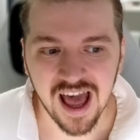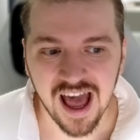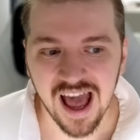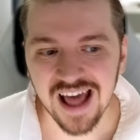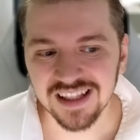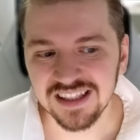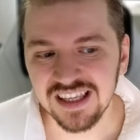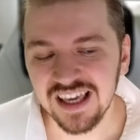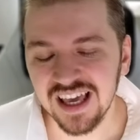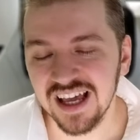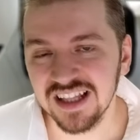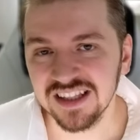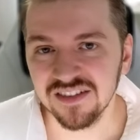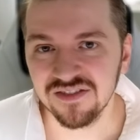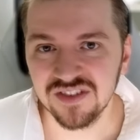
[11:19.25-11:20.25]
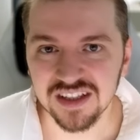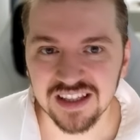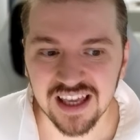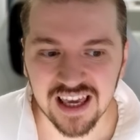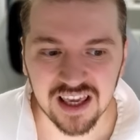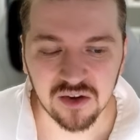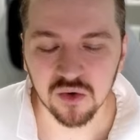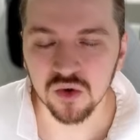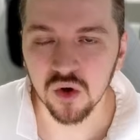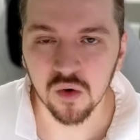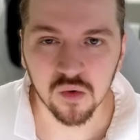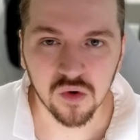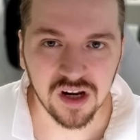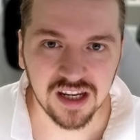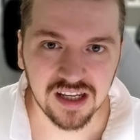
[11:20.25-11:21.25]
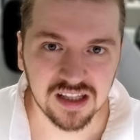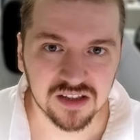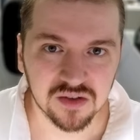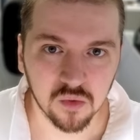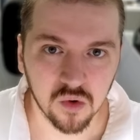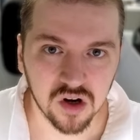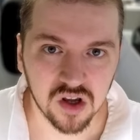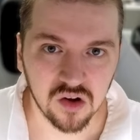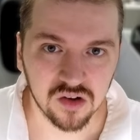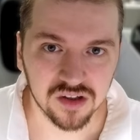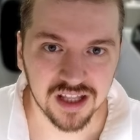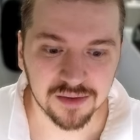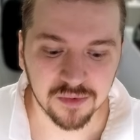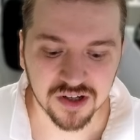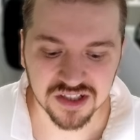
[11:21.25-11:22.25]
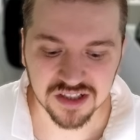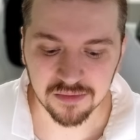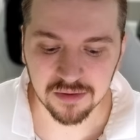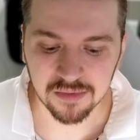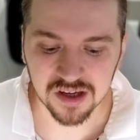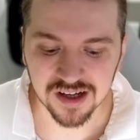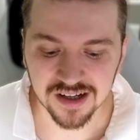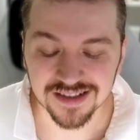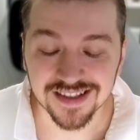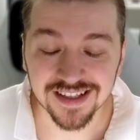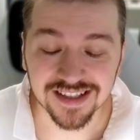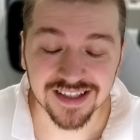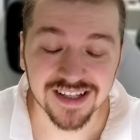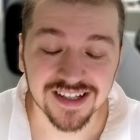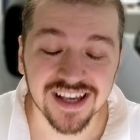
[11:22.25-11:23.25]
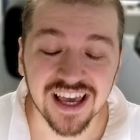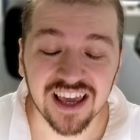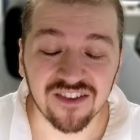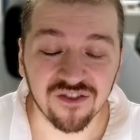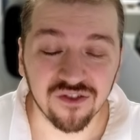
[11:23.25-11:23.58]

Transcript: At the end of the day, you don't really need to worry all that much simply because this is a